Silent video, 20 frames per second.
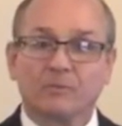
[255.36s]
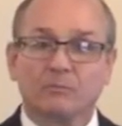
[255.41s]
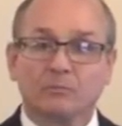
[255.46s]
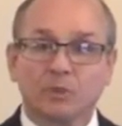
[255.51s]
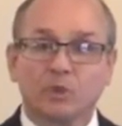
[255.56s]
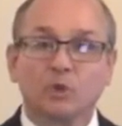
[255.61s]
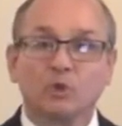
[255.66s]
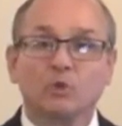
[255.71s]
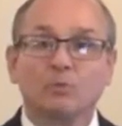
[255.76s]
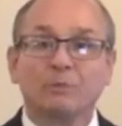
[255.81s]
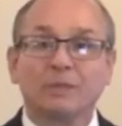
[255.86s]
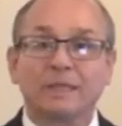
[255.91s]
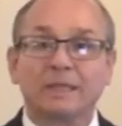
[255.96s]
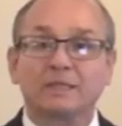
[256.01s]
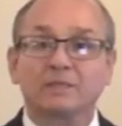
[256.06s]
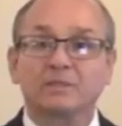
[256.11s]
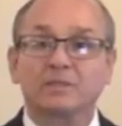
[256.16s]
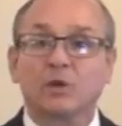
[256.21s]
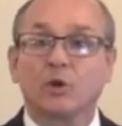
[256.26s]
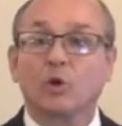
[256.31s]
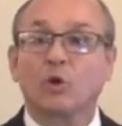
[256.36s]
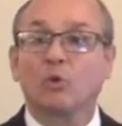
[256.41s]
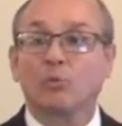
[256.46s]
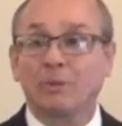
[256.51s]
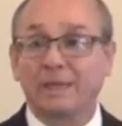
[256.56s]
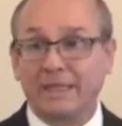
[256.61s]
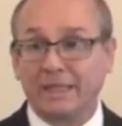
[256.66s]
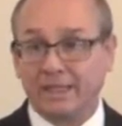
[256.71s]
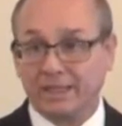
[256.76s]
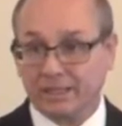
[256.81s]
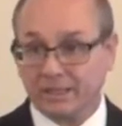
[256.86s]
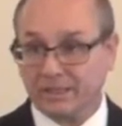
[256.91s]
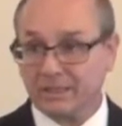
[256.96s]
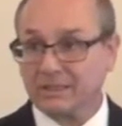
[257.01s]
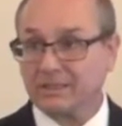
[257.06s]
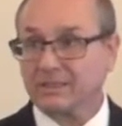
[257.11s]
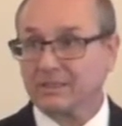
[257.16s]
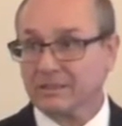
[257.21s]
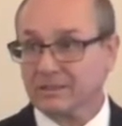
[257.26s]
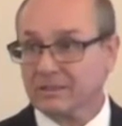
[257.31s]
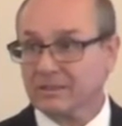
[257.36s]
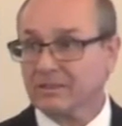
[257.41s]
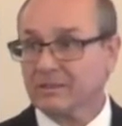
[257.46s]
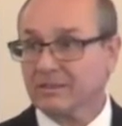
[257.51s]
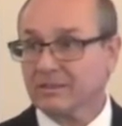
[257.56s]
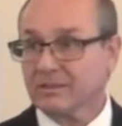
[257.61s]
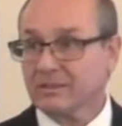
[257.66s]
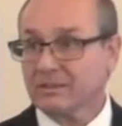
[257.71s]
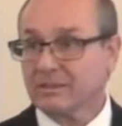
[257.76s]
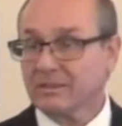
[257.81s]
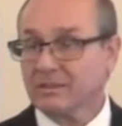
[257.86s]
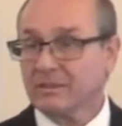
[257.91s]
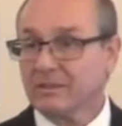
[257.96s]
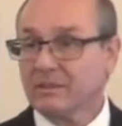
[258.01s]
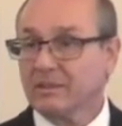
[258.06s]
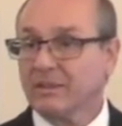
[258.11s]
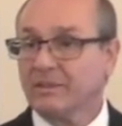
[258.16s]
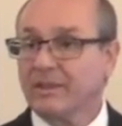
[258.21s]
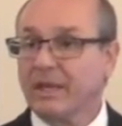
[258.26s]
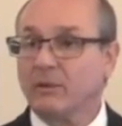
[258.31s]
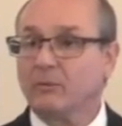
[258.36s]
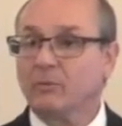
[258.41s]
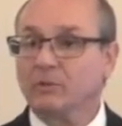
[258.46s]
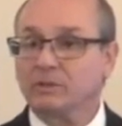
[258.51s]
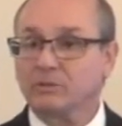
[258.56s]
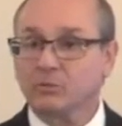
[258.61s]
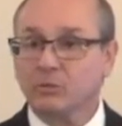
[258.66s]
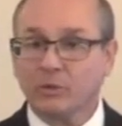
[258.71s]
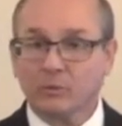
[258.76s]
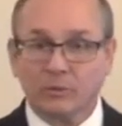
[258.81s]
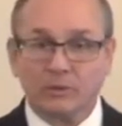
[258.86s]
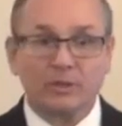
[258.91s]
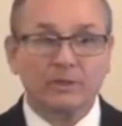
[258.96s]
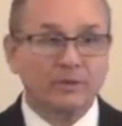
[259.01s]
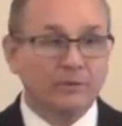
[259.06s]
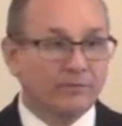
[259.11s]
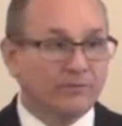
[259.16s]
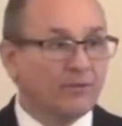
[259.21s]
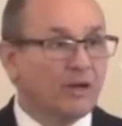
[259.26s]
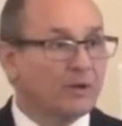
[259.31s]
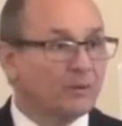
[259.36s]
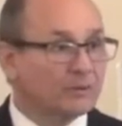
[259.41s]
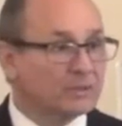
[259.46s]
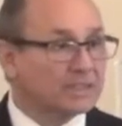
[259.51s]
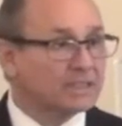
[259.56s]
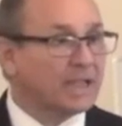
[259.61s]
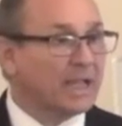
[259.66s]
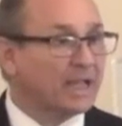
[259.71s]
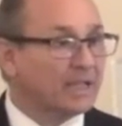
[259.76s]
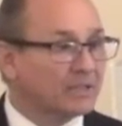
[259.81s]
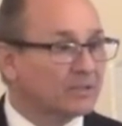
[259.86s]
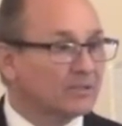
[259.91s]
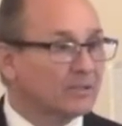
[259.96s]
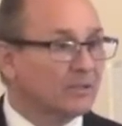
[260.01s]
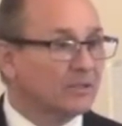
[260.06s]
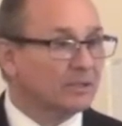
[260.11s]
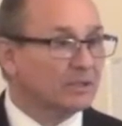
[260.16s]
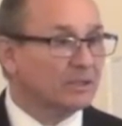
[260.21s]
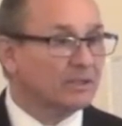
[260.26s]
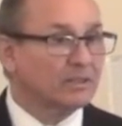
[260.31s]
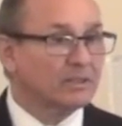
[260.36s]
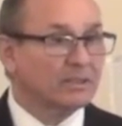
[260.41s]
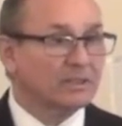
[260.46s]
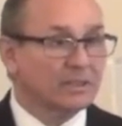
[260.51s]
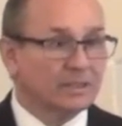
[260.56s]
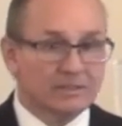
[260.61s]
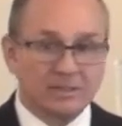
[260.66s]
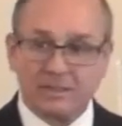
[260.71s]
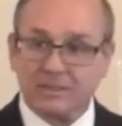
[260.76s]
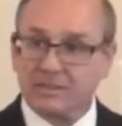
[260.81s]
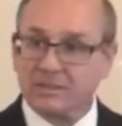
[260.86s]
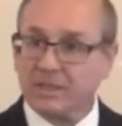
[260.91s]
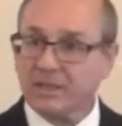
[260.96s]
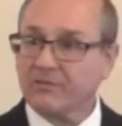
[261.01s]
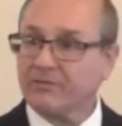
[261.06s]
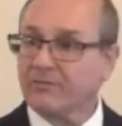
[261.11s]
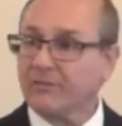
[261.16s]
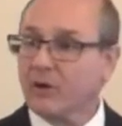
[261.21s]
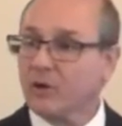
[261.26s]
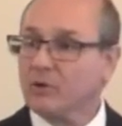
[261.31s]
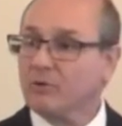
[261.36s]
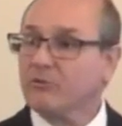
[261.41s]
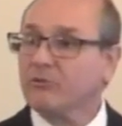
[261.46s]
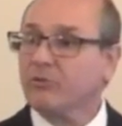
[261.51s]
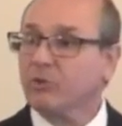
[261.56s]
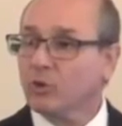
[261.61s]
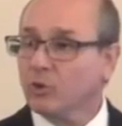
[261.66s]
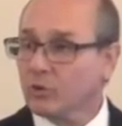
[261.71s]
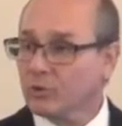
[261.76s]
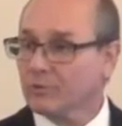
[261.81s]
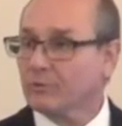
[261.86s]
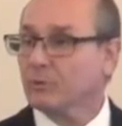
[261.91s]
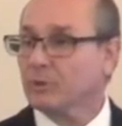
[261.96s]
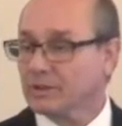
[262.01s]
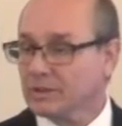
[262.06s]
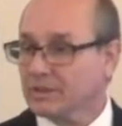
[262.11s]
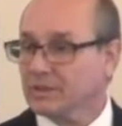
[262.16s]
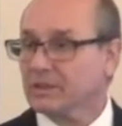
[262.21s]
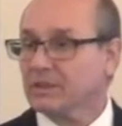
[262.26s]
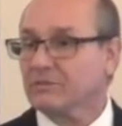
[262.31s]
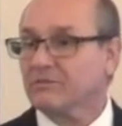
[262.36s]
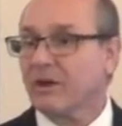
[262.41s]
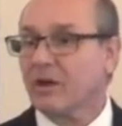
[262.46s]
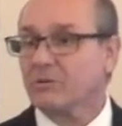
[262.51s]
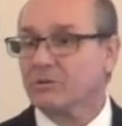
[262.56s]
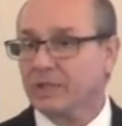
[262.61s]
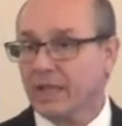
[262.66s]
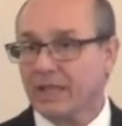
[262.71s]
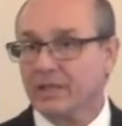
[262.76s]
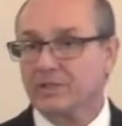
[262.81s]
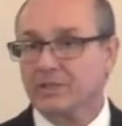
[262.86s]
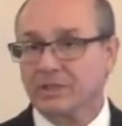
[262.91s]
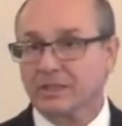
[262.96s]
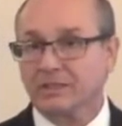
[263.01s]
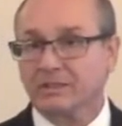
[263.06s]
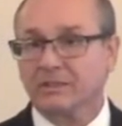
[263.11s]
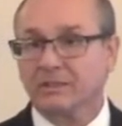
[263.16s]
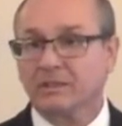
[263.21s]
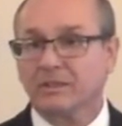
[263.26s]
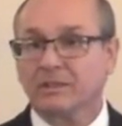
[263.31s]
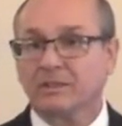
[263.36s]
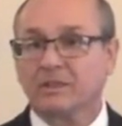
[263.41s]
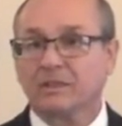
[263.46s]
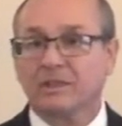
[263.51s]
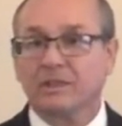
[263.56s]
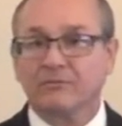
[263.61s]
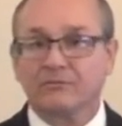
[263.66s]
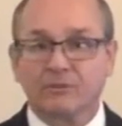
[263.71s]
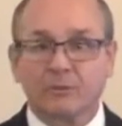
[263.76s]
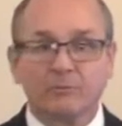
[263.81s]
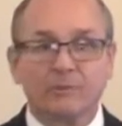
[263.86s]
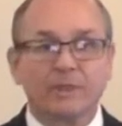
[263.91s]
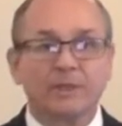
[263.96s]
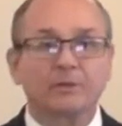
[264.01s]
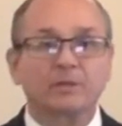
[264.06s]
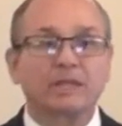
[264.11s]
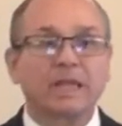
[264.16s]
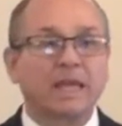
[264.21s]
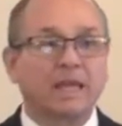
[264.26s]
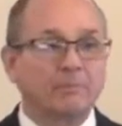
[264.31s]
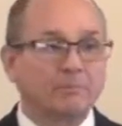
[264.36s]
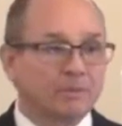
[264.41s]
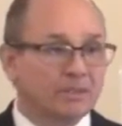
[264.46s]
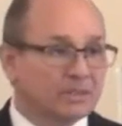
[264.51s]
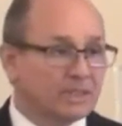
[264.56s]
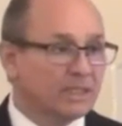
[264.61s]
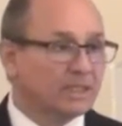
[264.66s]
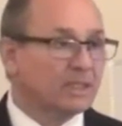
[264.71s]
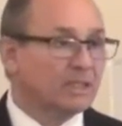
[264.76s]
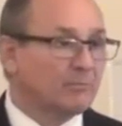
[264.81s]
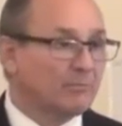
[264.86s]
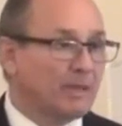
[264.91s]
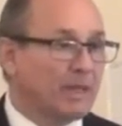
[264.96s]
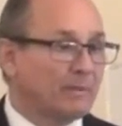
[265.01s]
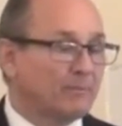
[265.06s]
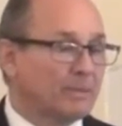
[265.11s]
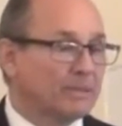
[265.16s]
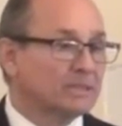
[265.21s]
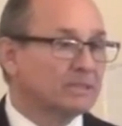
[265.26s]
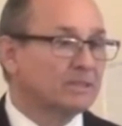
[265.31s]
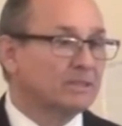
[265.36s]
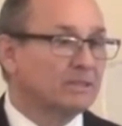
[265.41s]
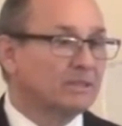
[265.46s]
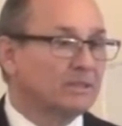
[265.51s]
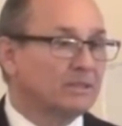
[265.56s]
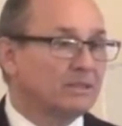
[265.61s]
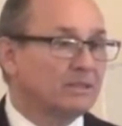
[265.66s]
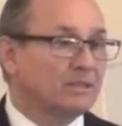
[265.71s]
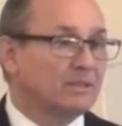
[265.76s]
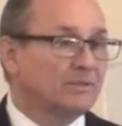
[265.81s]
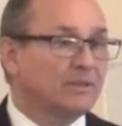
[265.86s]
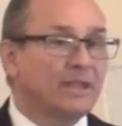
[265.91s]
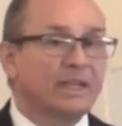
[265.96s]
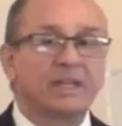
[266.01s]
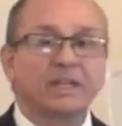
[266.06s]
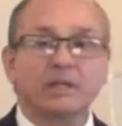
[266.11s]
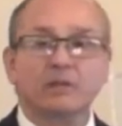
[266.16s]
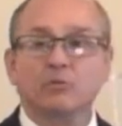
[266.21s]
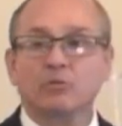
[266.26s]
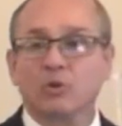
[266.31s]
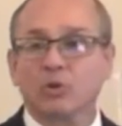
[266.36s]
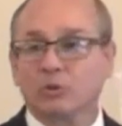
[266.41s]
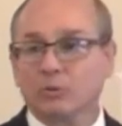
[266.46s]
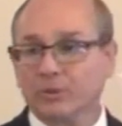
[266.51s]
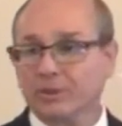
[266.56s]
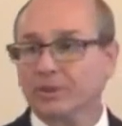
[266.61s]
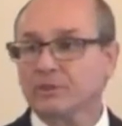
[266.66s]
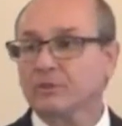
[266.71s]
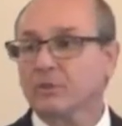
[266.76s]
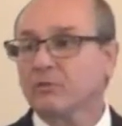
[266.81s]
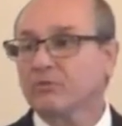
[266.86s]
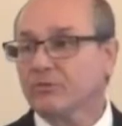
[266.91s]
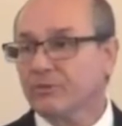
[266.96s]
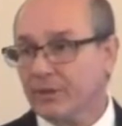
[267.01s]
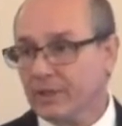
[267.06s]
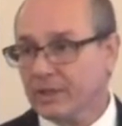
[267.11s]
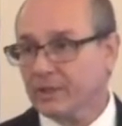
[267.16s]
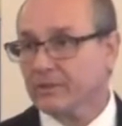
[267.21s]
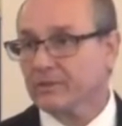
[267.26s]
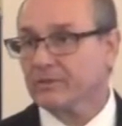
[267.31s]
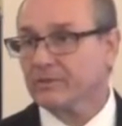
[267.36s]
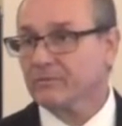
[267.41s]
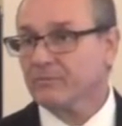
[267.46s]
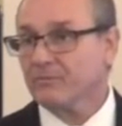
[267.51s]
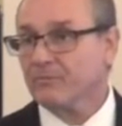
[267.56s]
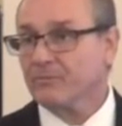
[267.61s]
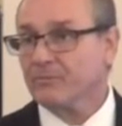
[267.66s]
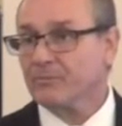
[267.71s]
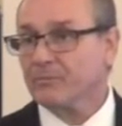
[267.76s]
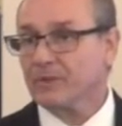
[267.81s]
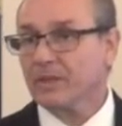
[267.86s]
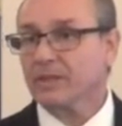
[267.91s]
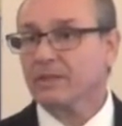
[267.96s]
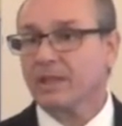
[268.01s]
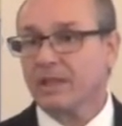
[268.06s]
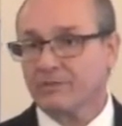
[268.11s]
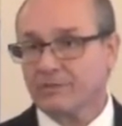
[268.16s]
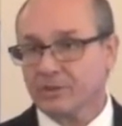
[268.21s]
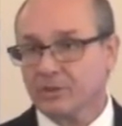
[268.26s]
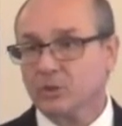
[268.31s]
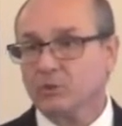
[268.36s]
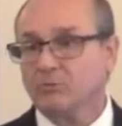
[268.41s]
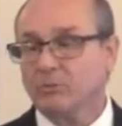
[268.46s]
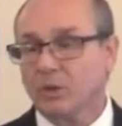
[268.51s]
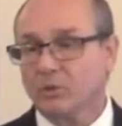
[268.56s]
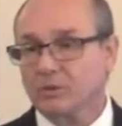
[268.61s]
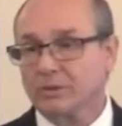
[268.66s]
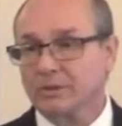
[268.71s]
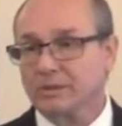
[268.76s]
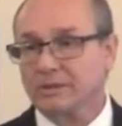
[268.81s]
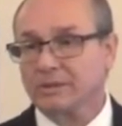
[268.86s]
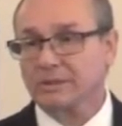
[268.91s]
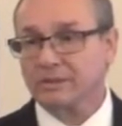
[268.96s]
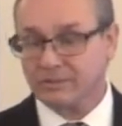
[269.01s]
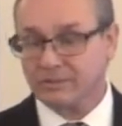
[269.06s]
Blue means obedience. And that was what the Father stands on, is a sapphire floor, which is his foundation. And from there came the Ten Commandments that he wrote with his own finger and gave it to Moses.